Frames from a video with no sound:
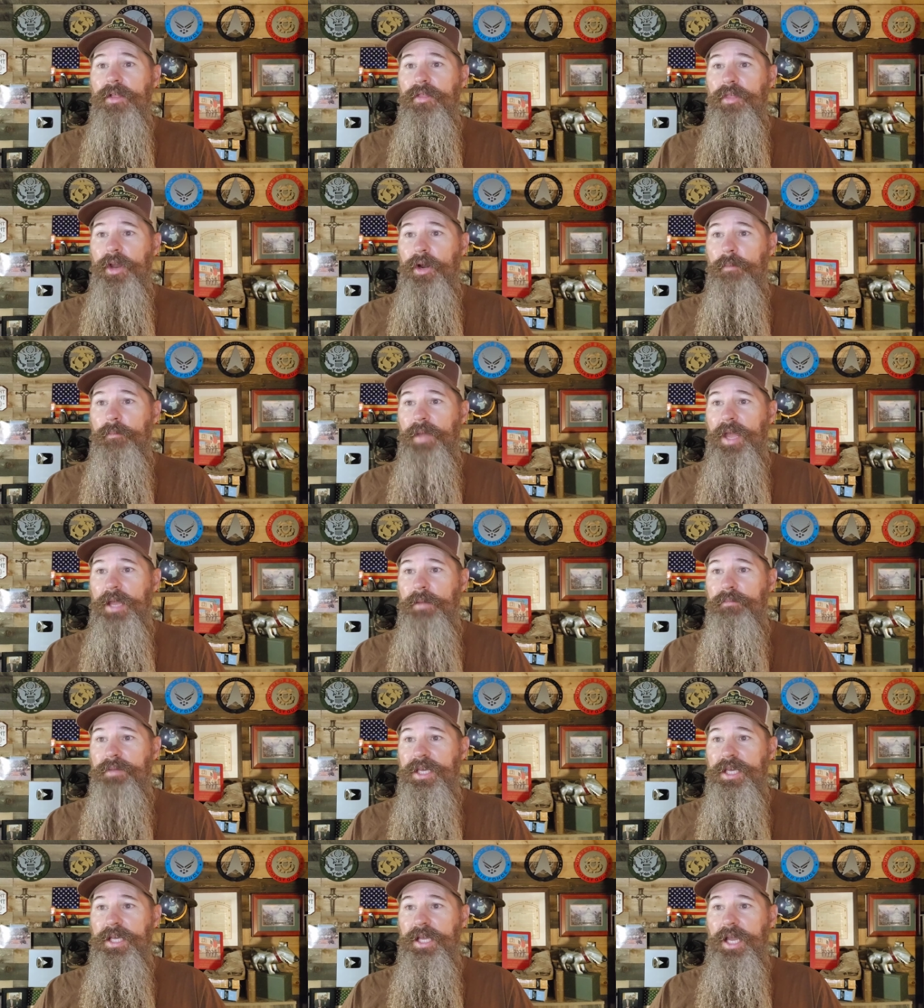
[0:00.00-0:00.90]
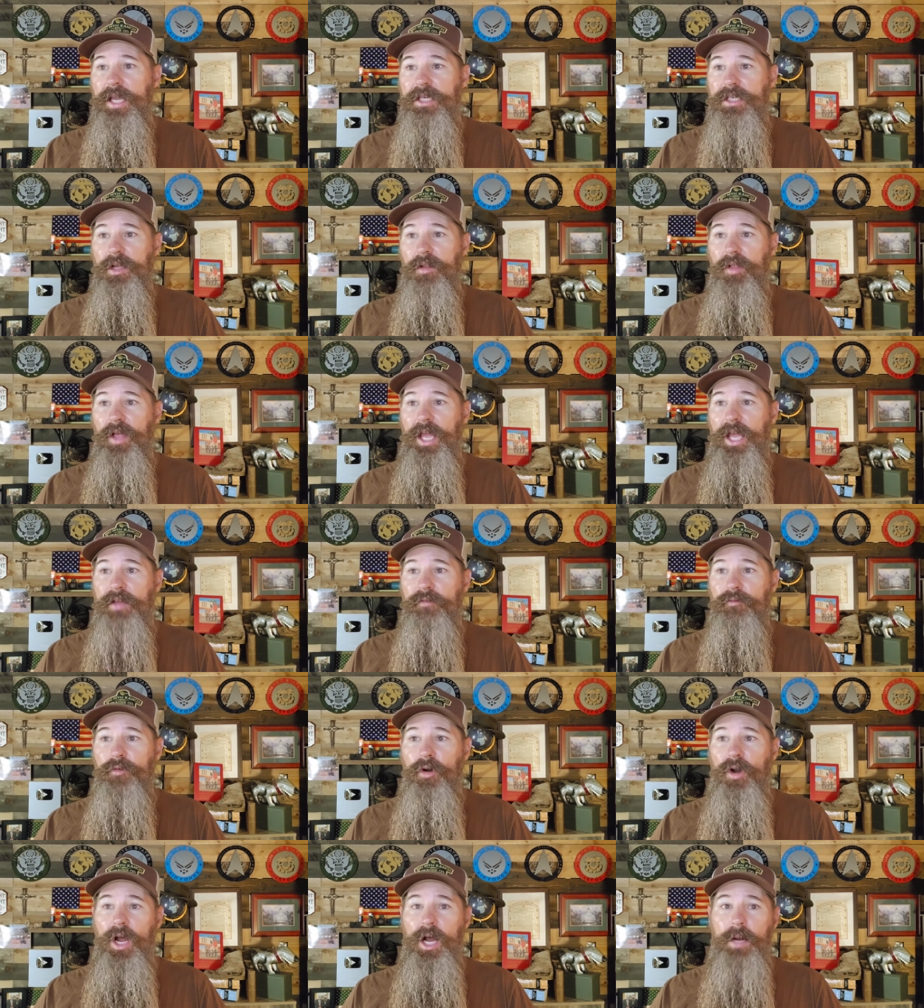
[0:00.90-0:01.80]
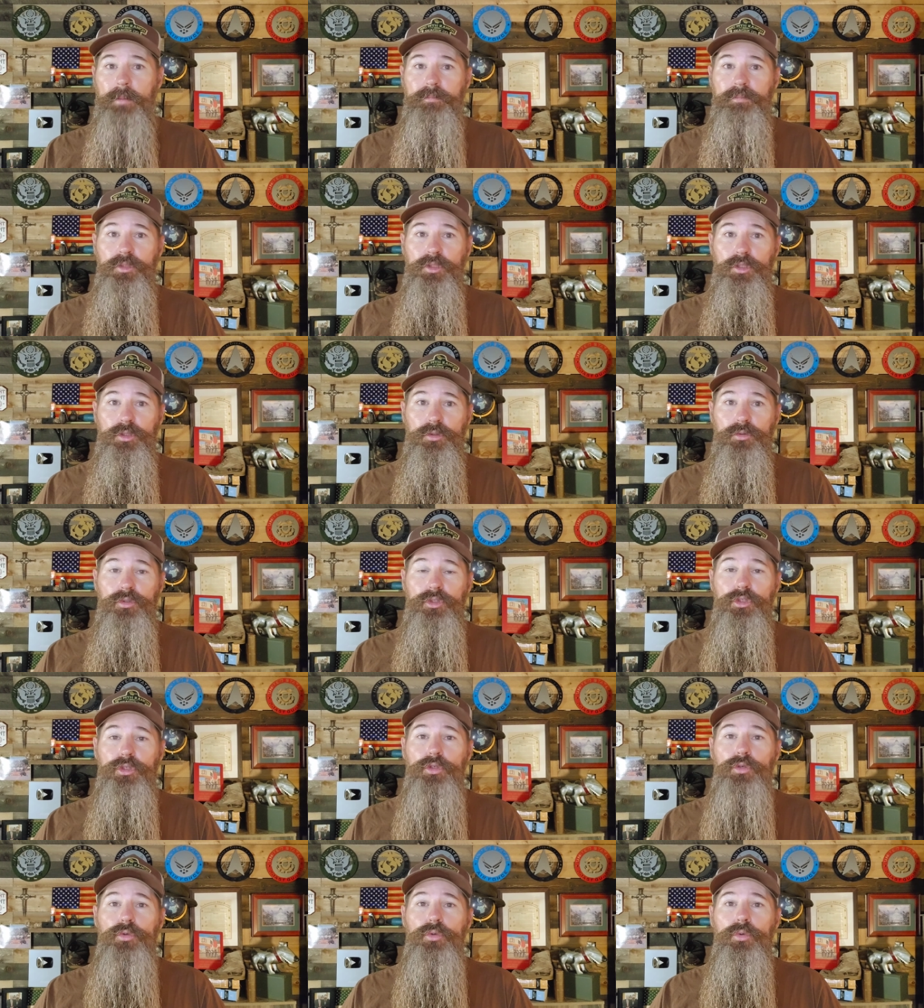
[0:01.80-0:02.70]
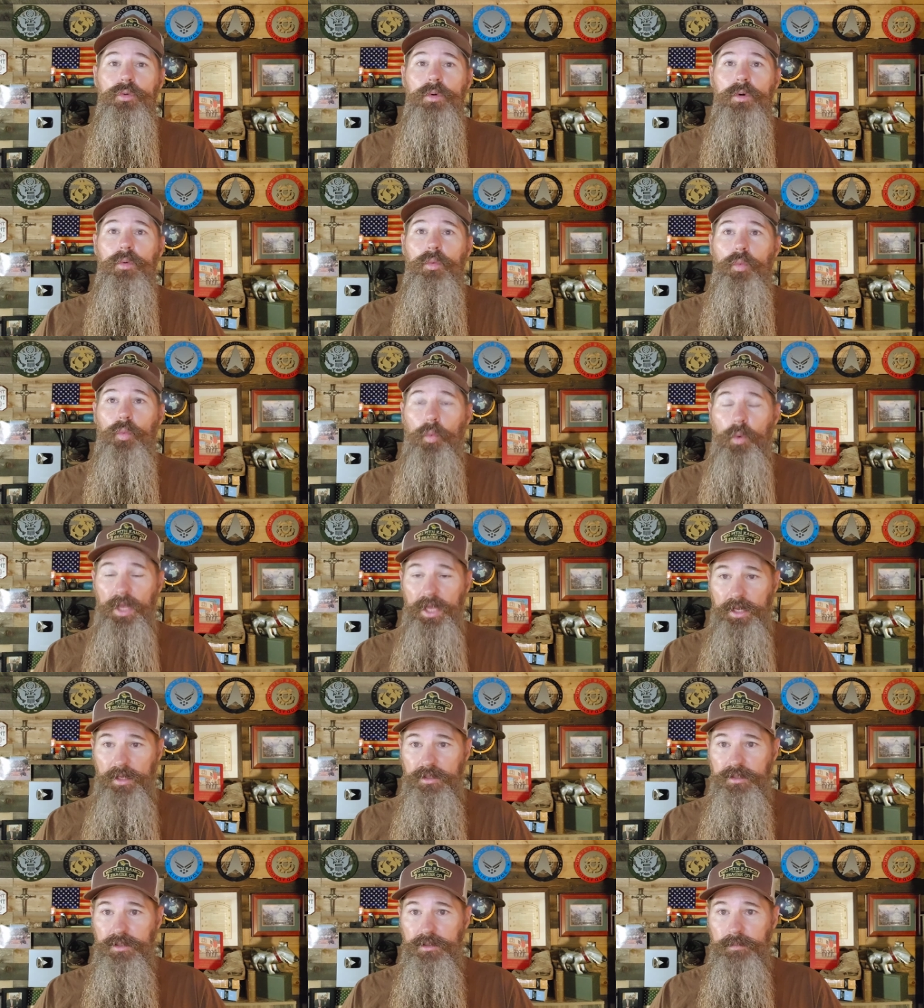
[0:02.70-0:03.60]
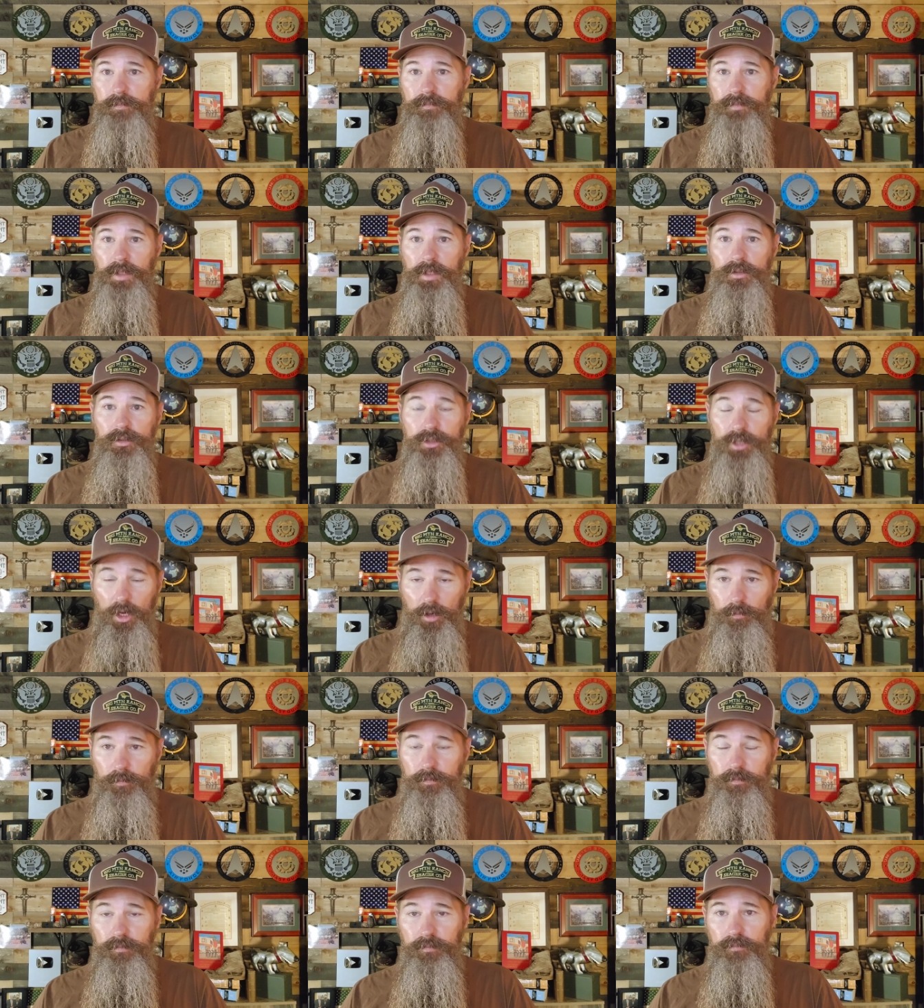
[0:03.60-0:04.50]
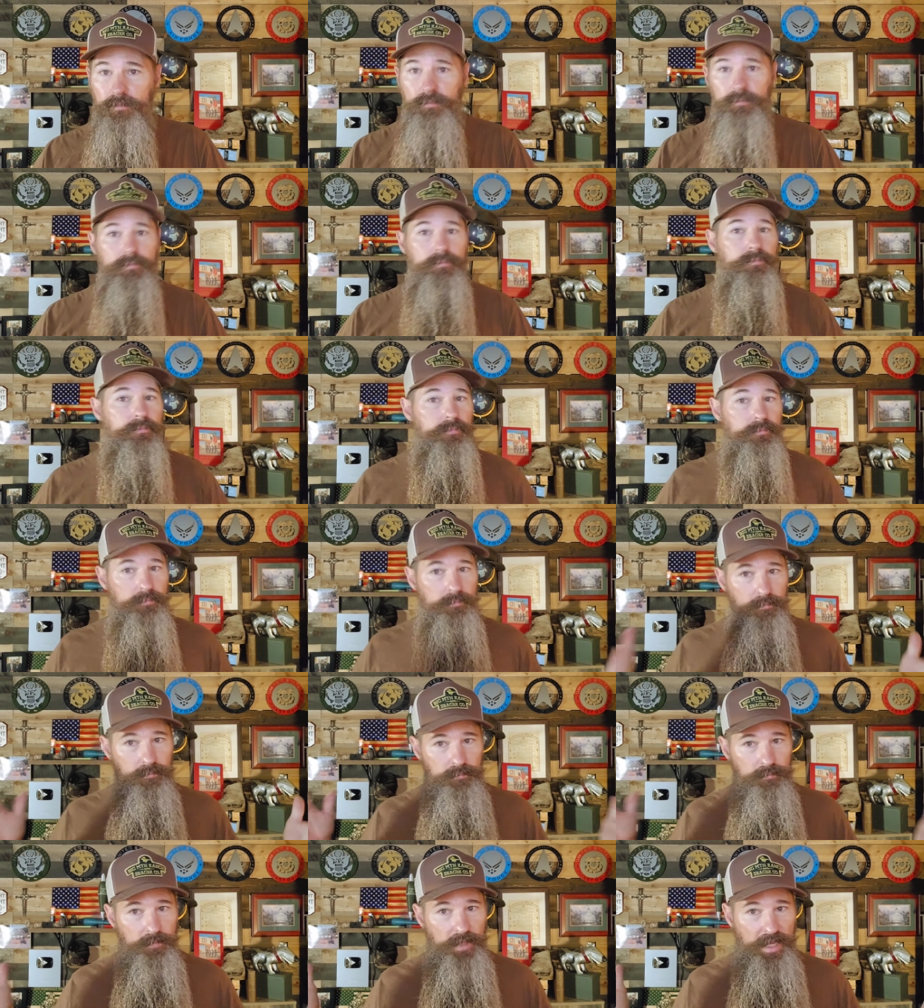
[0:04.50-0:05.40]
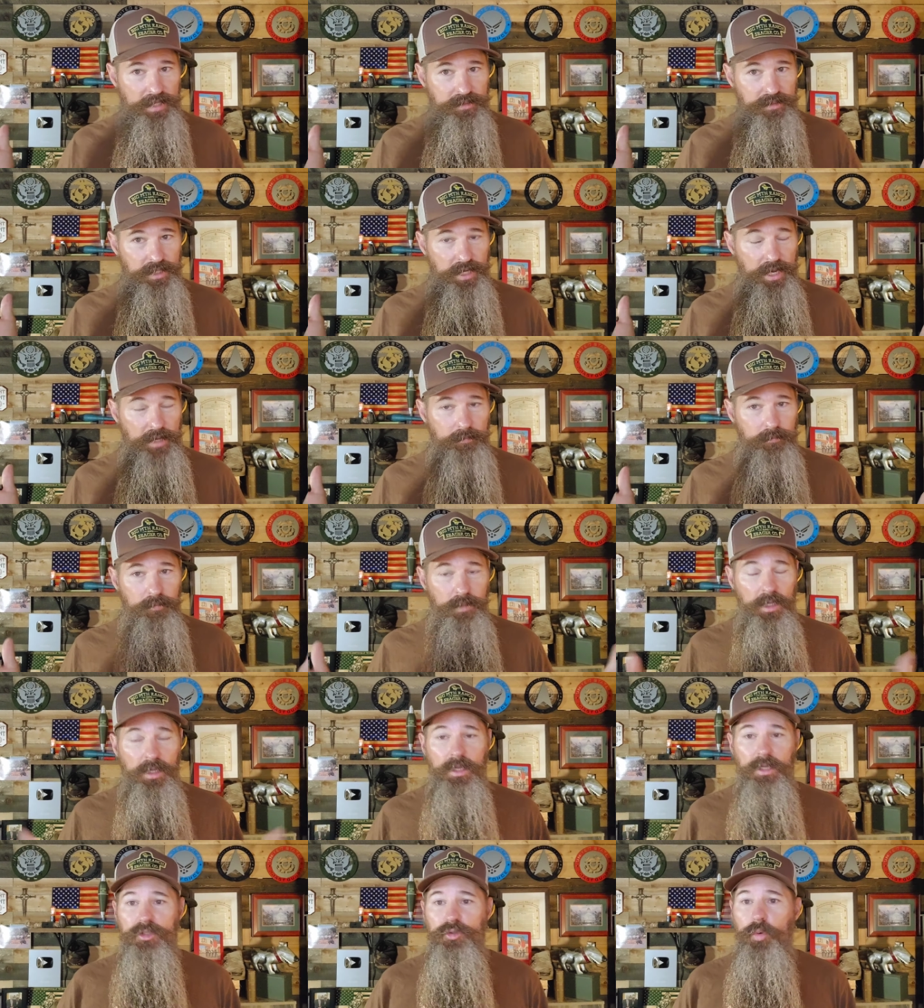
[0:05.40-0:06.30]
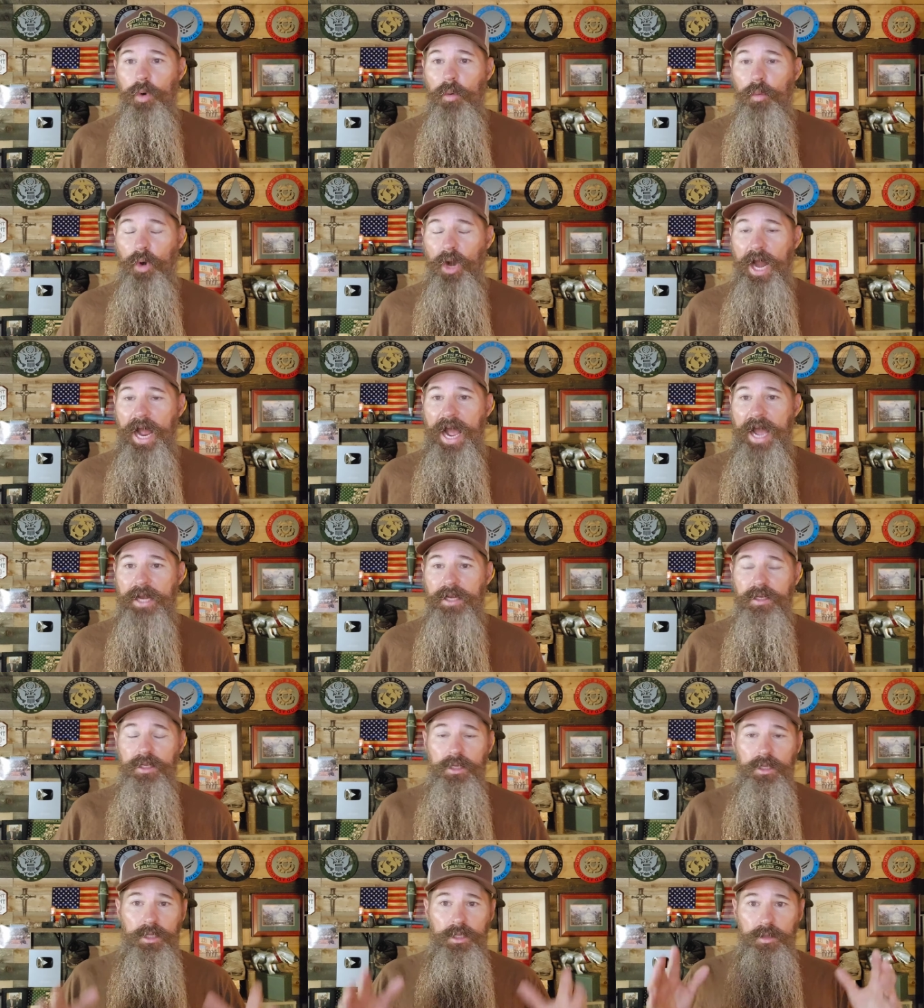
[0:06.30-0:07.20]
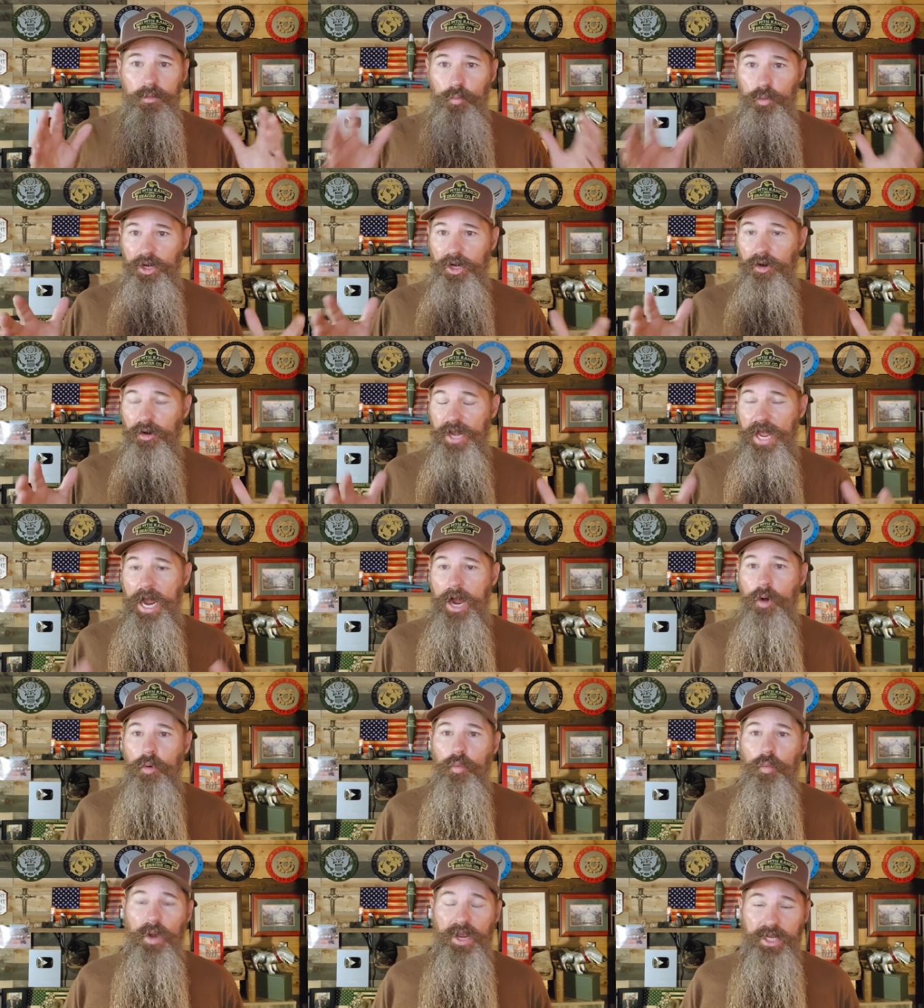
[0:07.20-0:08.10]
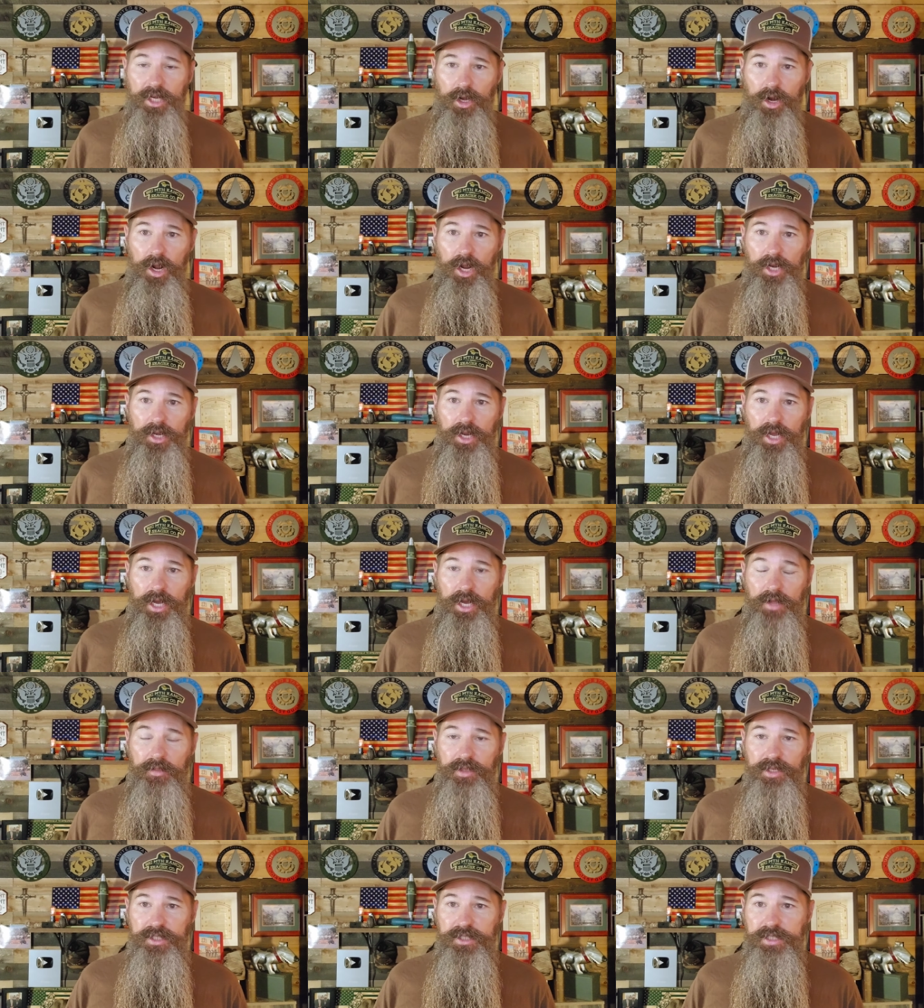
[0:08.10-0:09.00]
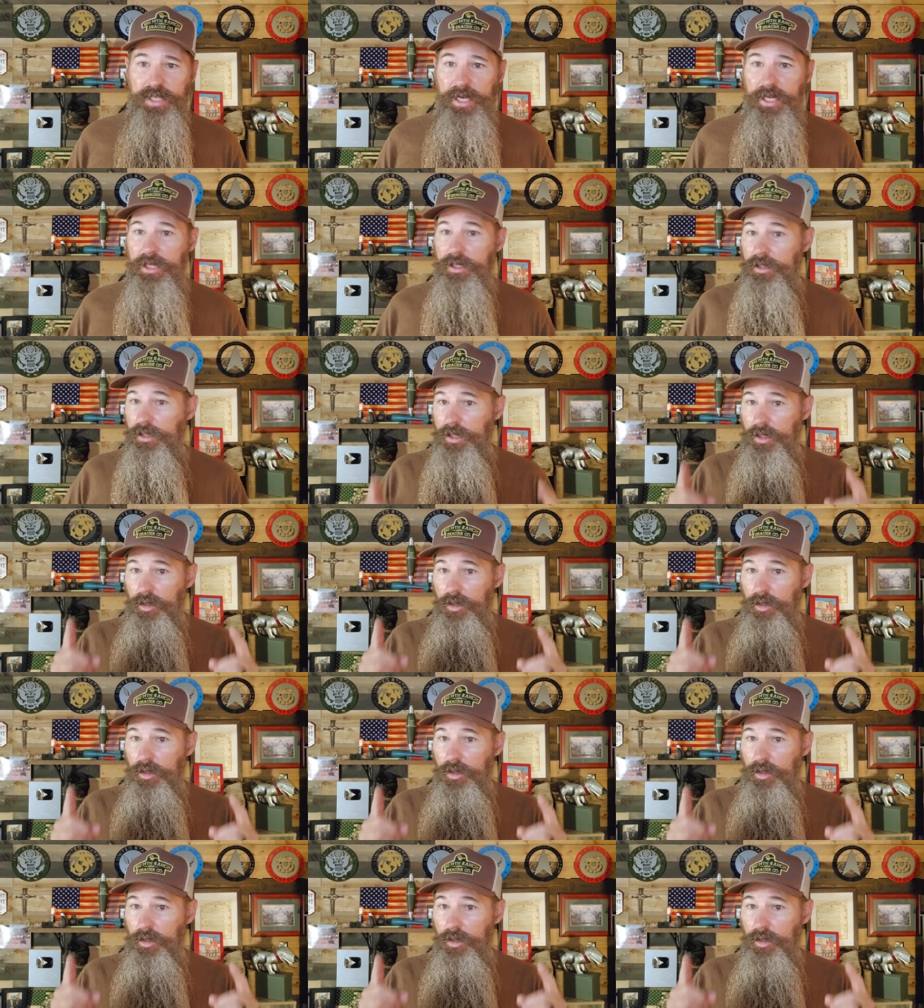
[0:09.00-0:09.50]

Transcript: there may be a delay for up to two weeks. So that's it. That's where we're at. We are now waiting on uh, the Senate